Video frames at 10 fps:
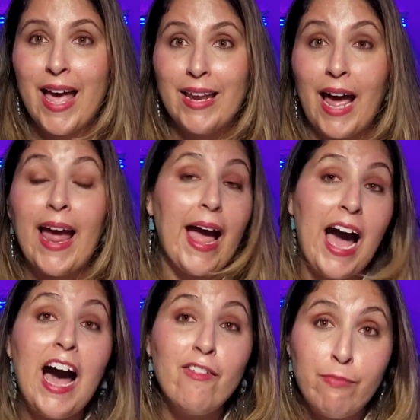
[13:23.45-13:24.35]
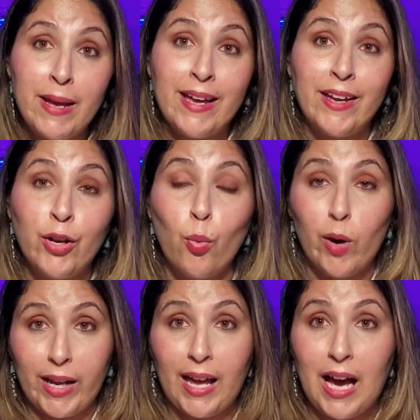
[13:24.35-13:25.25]
and I have been
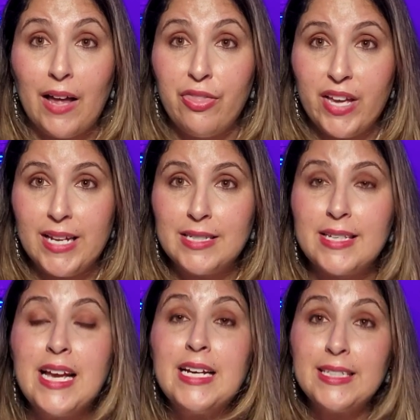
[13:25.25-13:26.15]
working on this